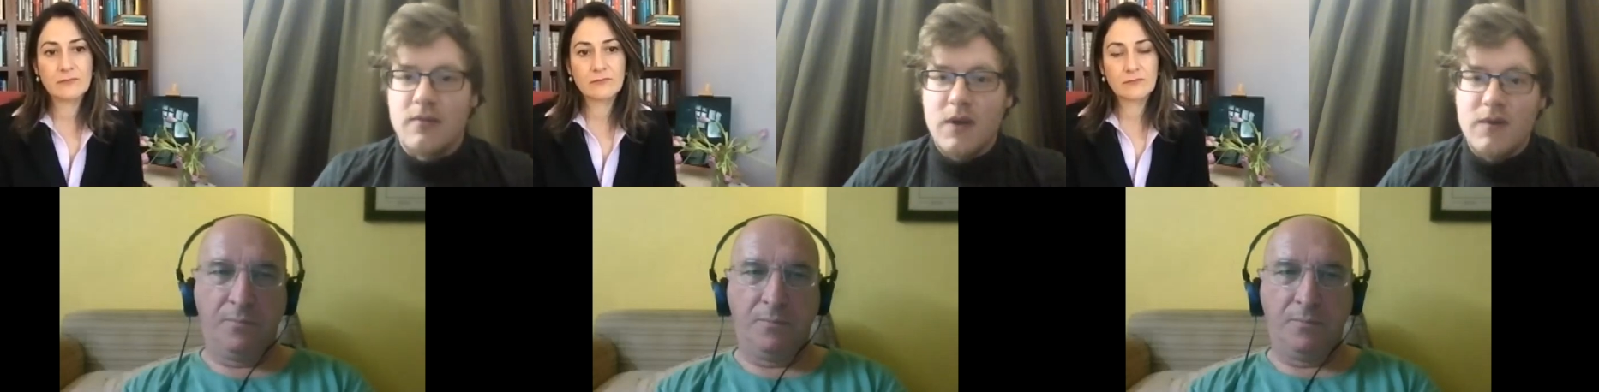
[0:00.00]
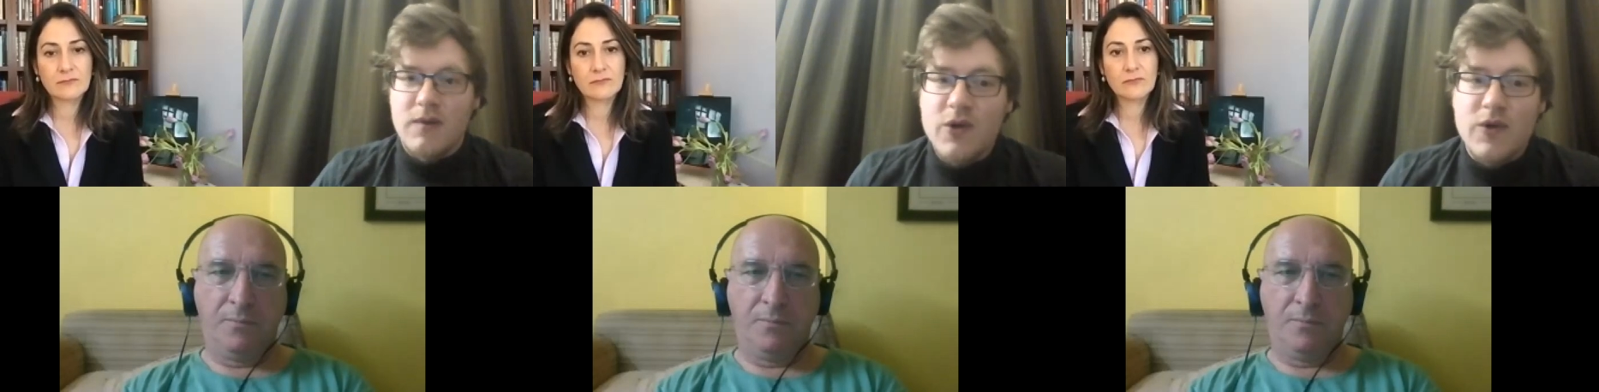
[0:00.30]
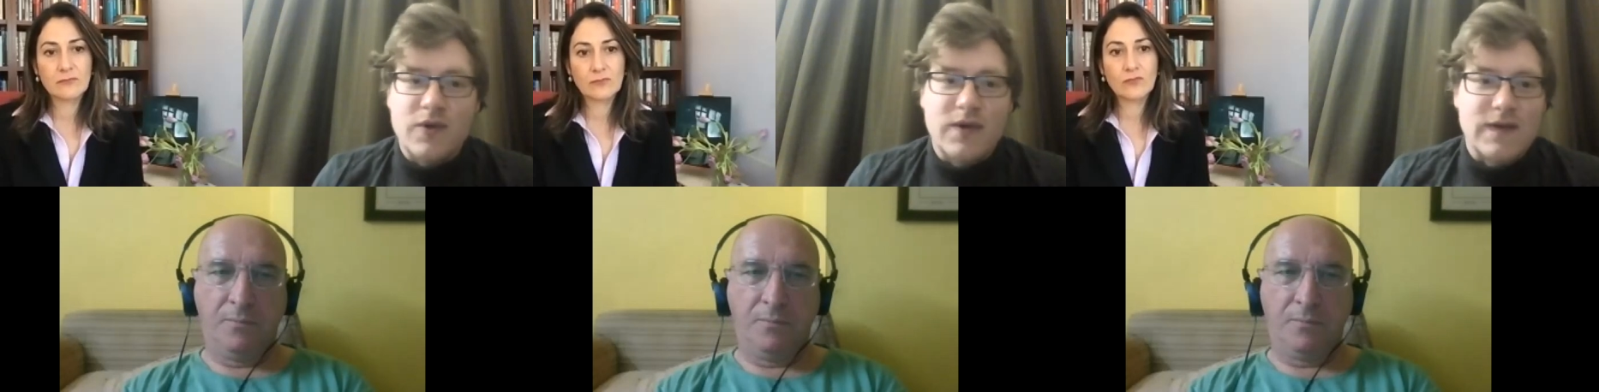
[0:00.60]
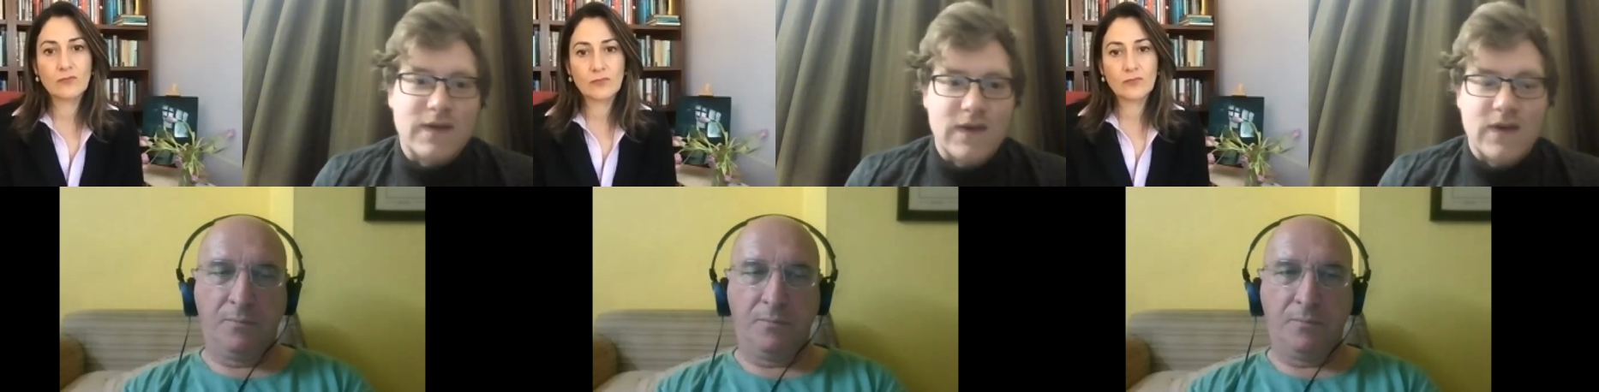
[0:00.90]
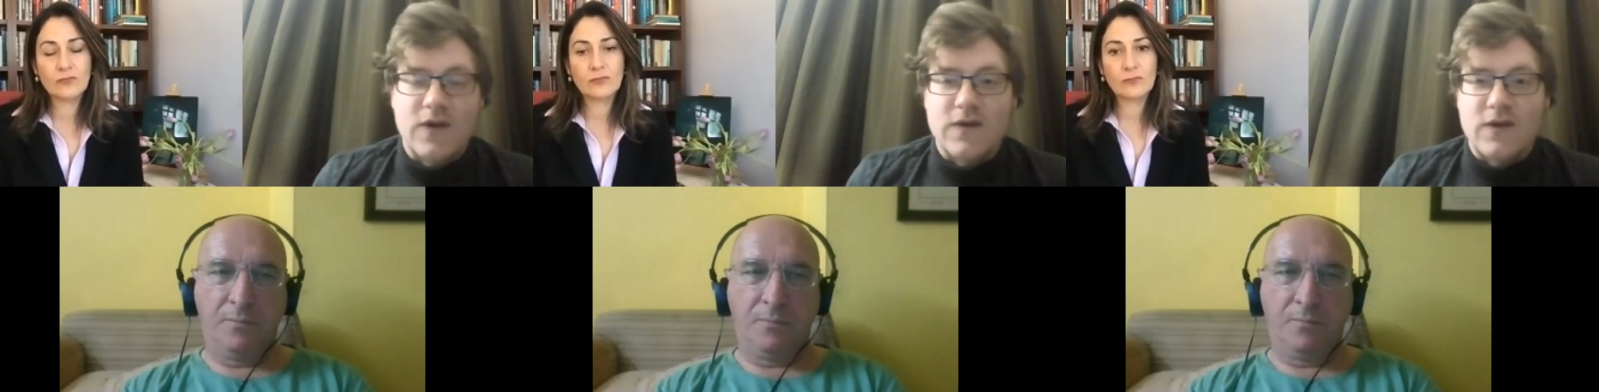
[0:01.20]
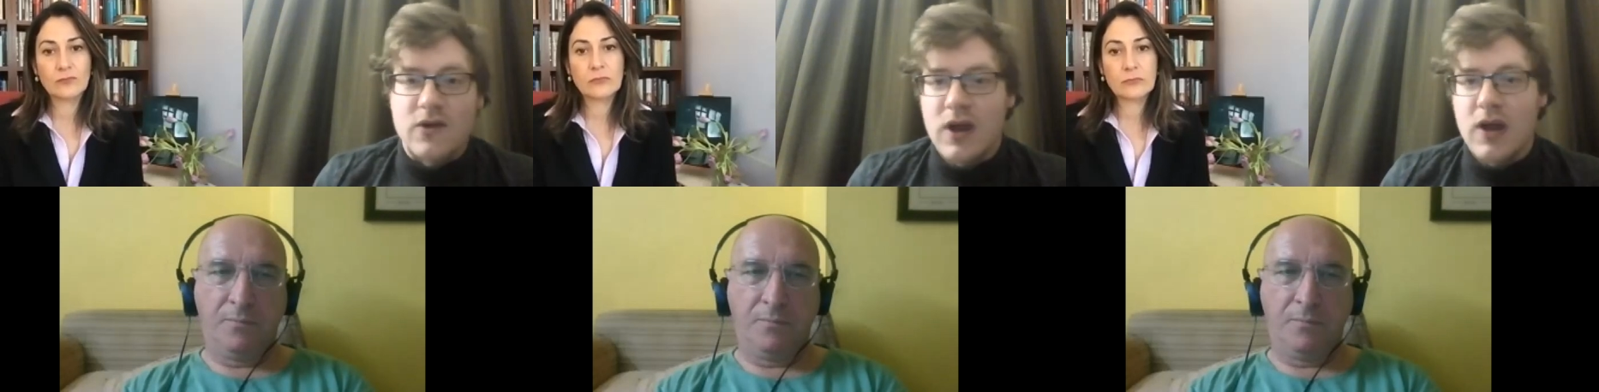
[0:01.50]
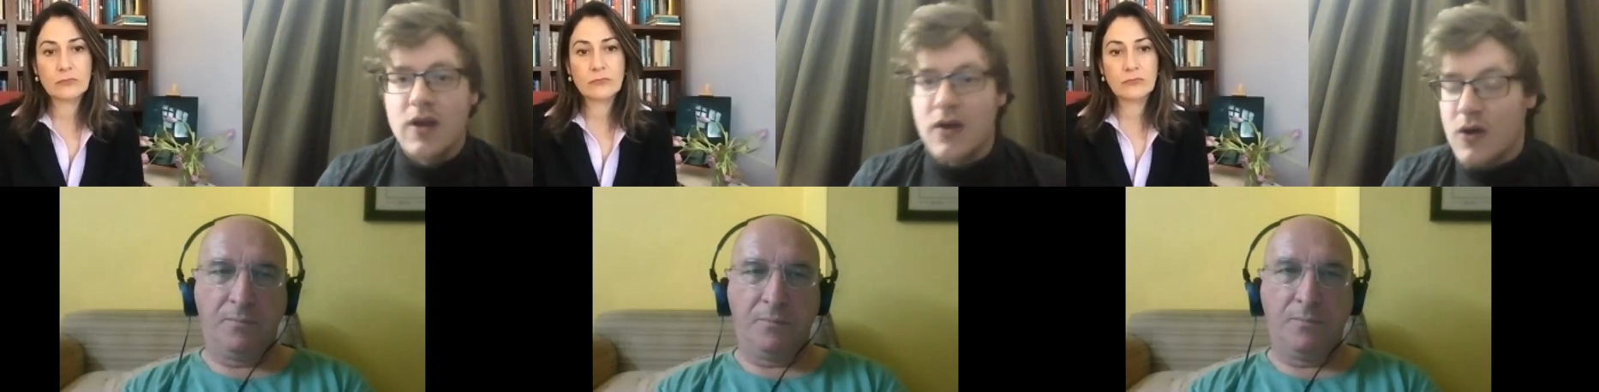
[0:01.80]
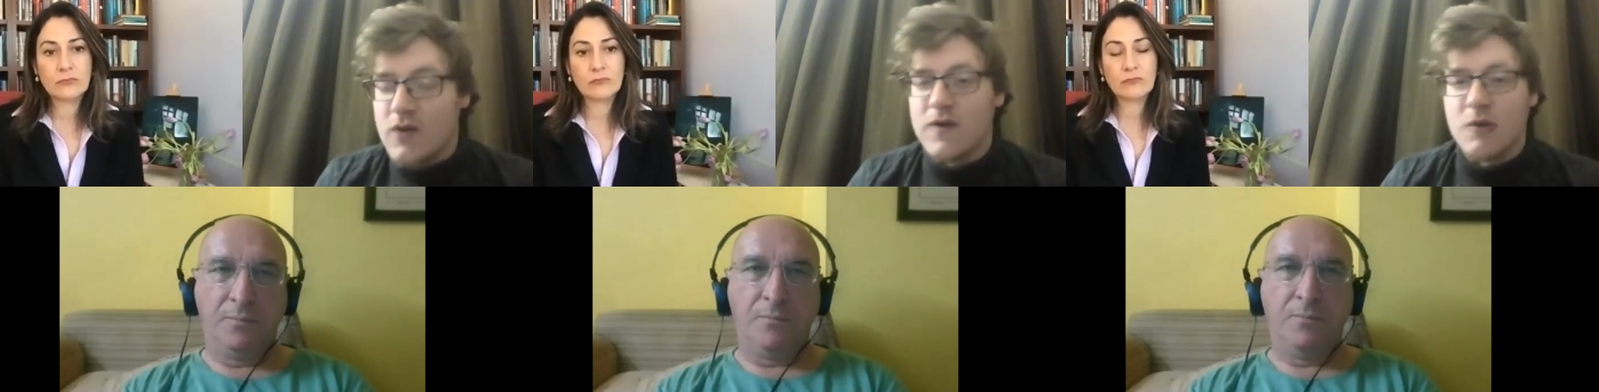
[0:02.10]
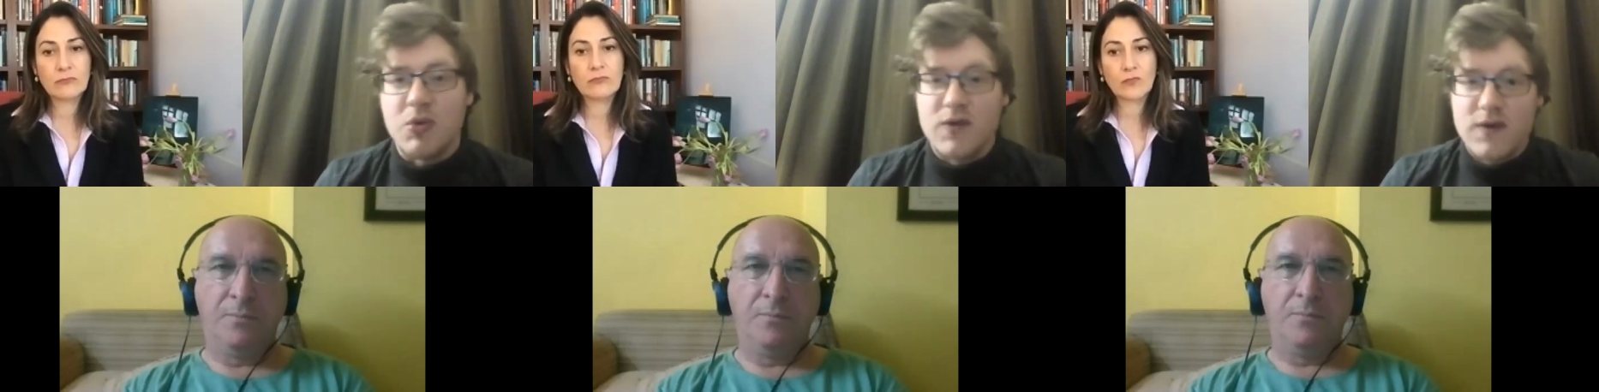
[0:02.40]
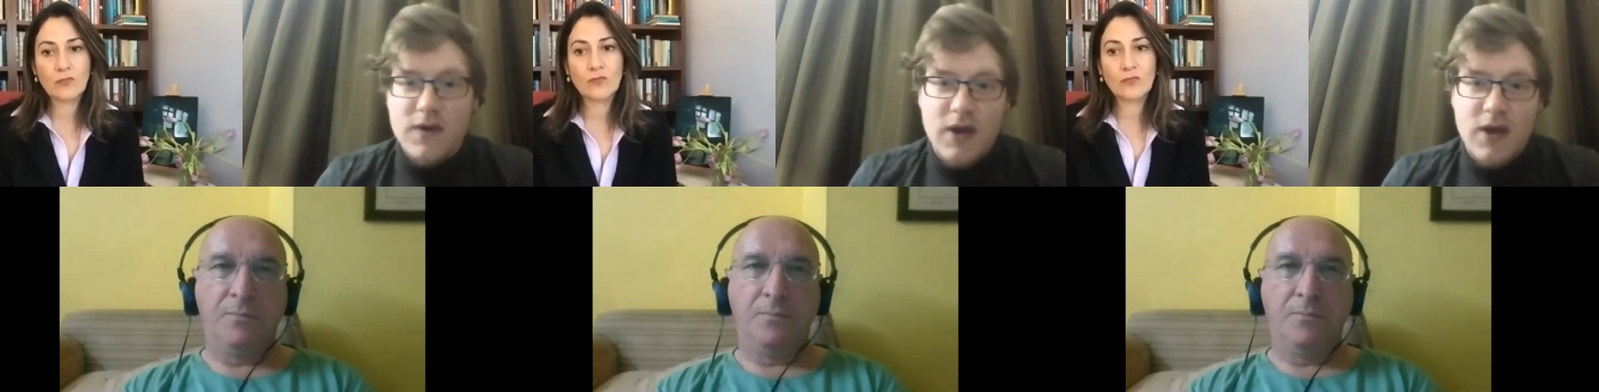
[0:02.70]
Speaker 1: and further this discussion and, and contribute